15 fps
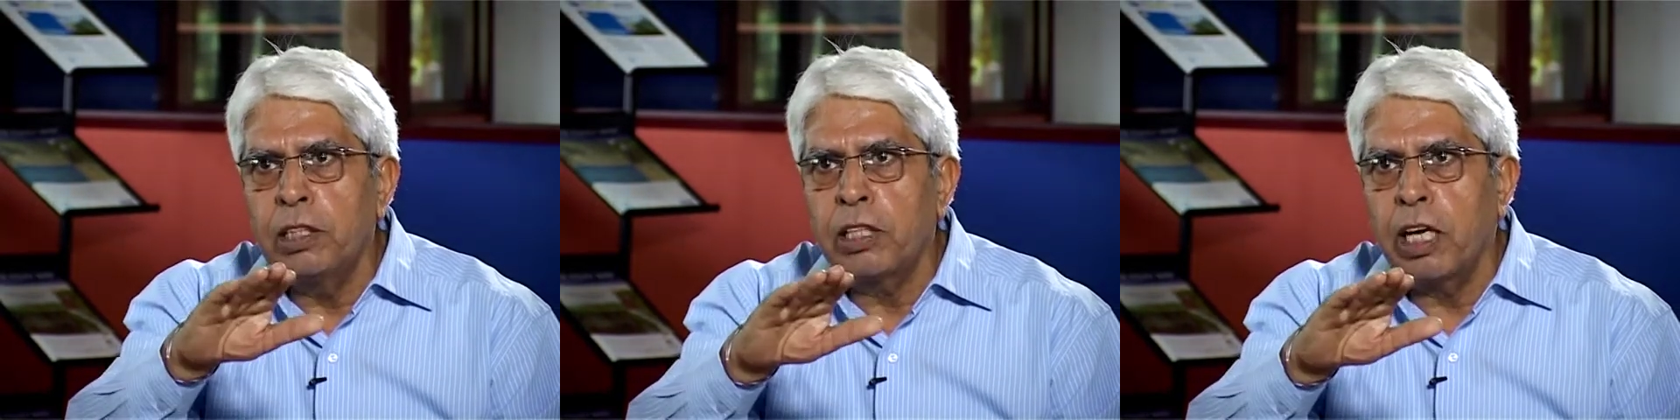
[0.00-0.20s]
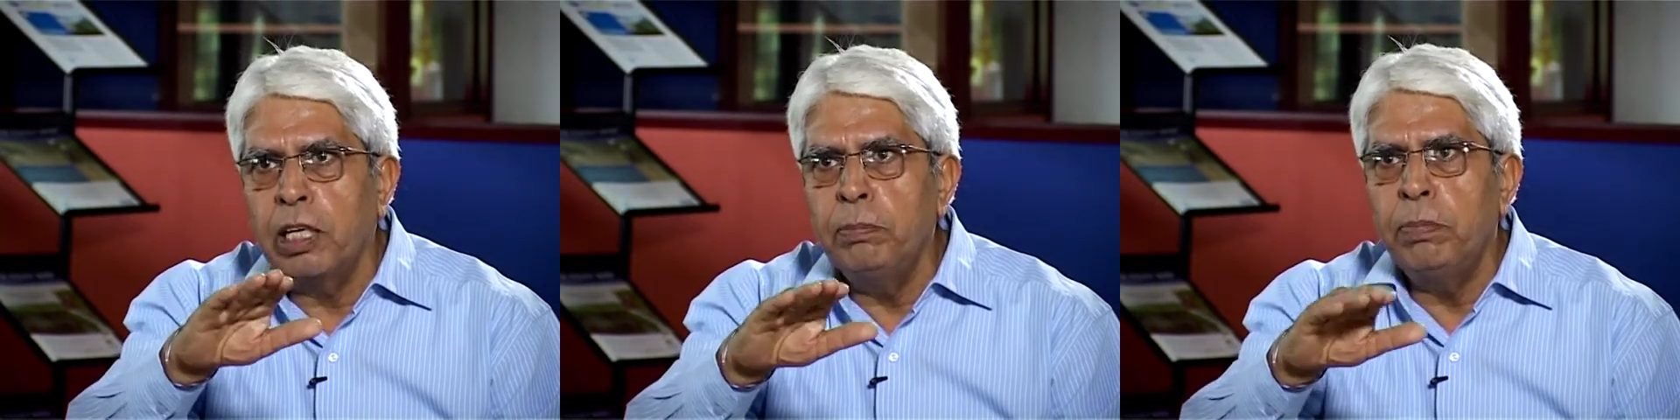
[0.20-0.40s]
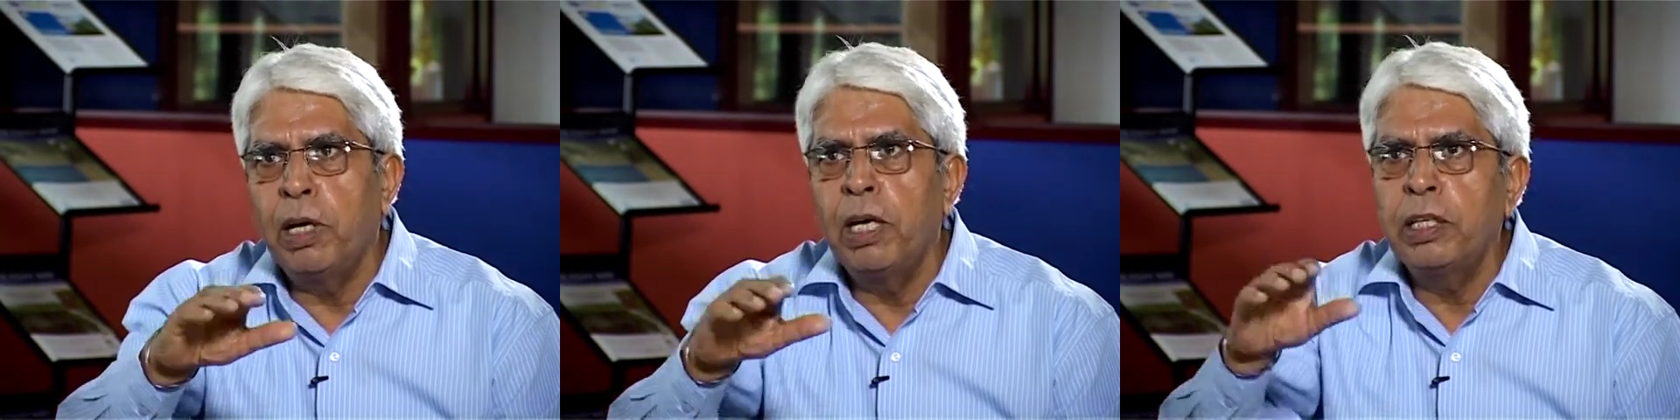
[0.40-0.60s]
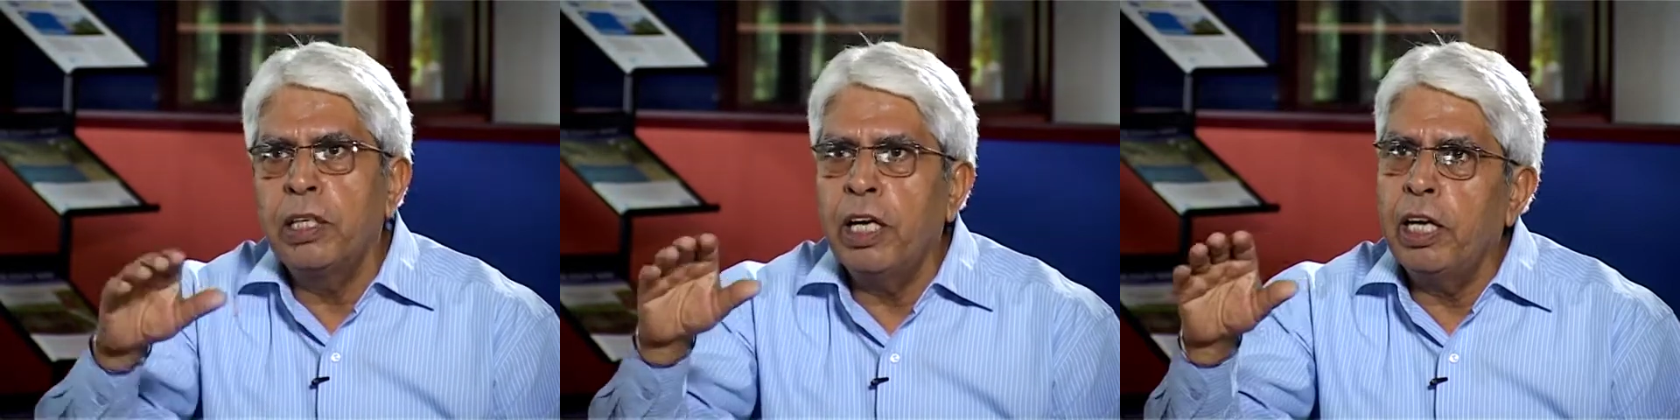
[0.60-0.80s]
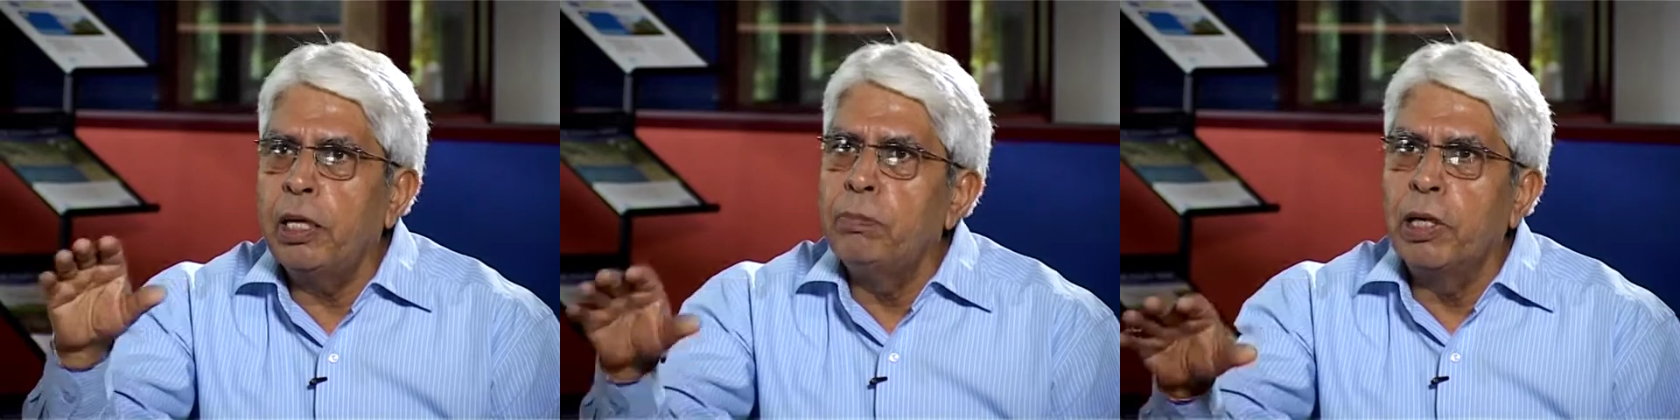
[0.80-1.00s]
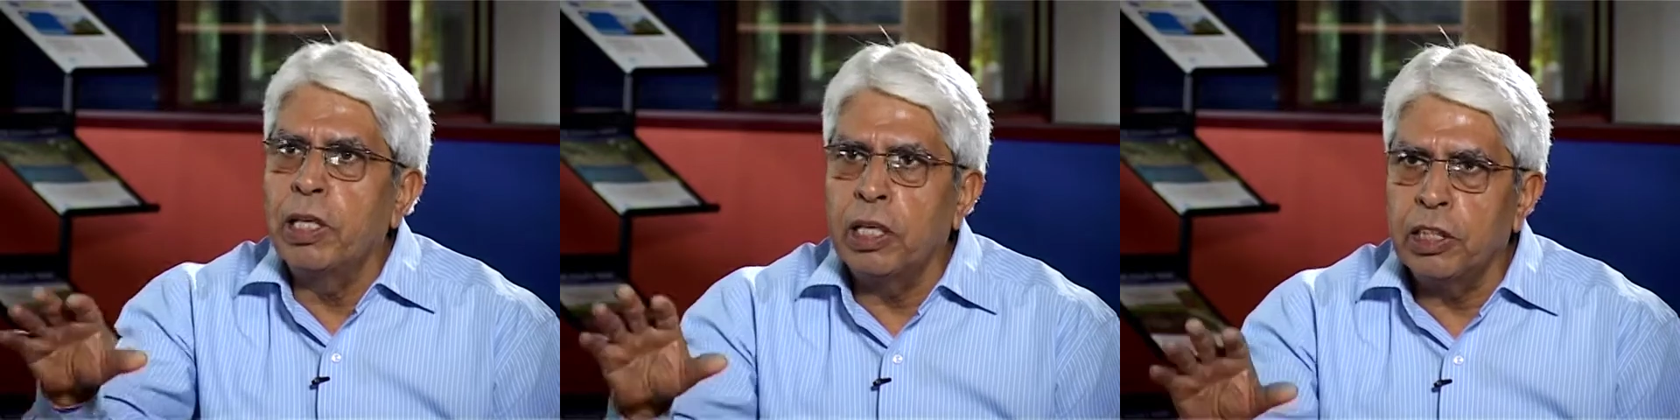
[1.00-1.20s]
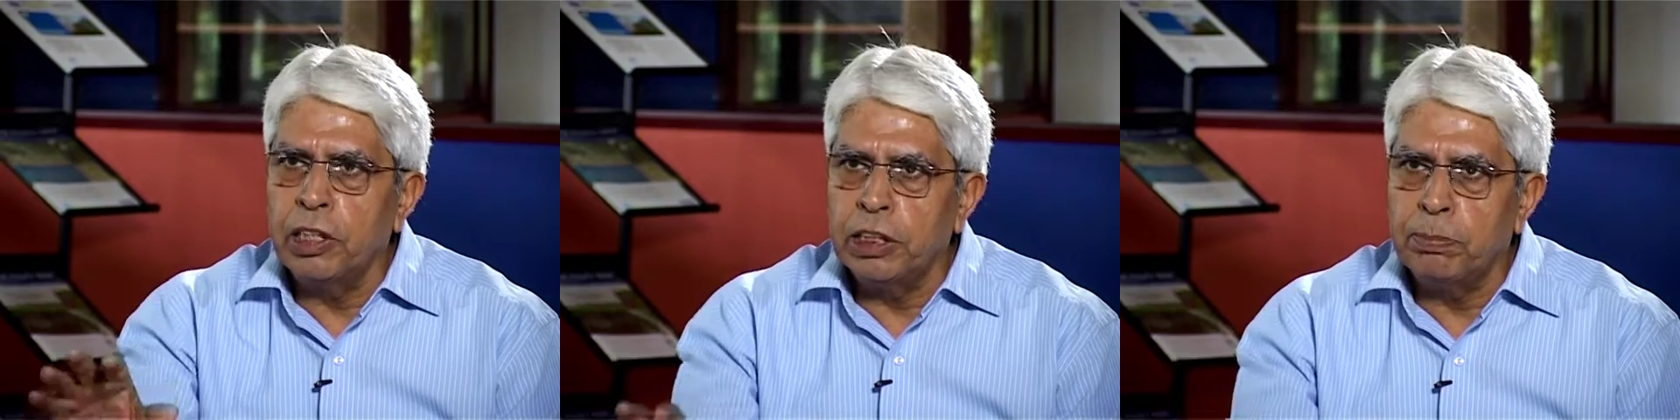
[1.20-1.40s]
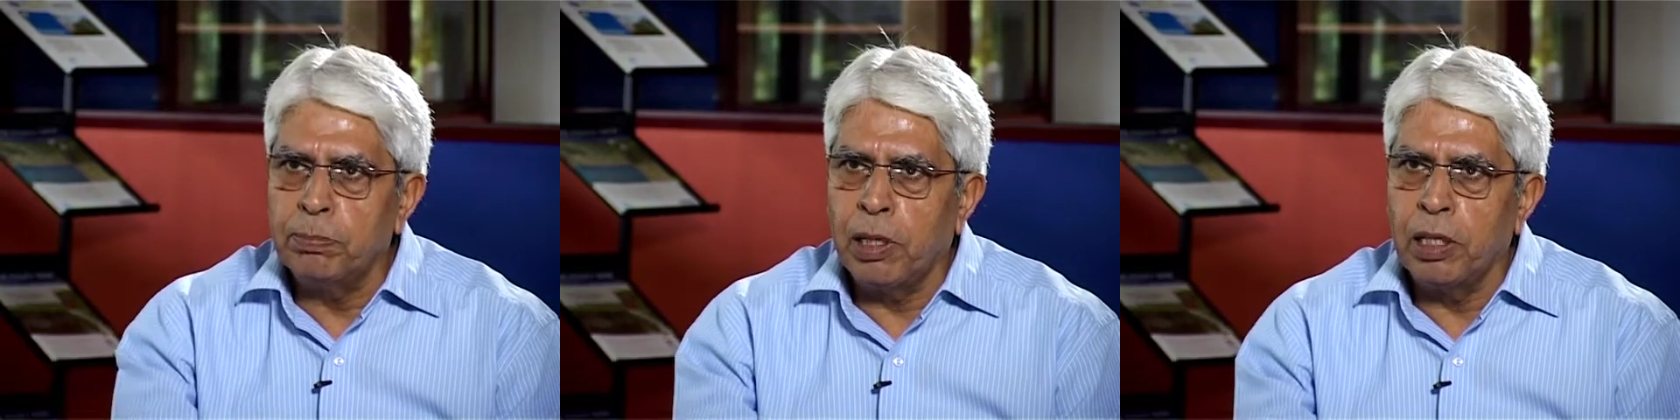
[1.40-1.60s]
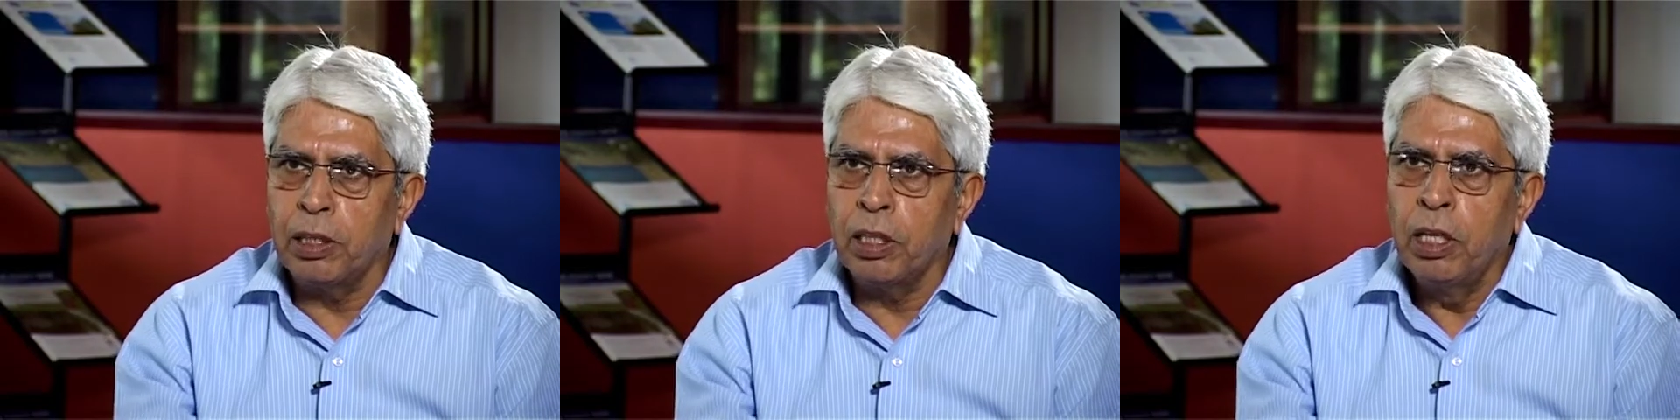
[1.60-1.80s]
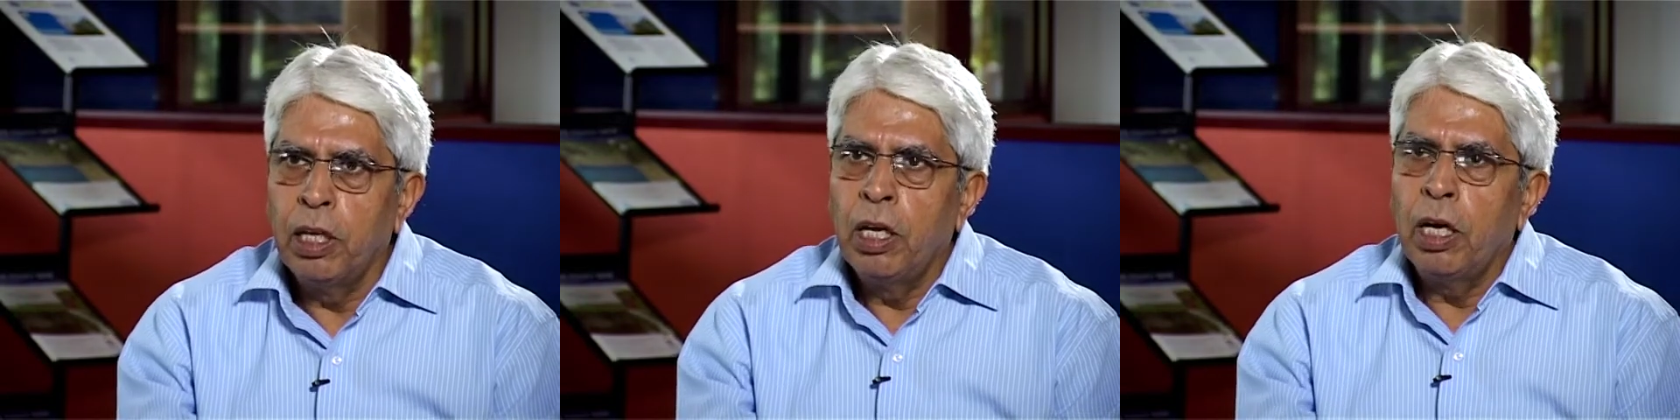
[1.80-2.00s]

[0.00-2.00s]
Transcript: tri-part and Bangladesh part.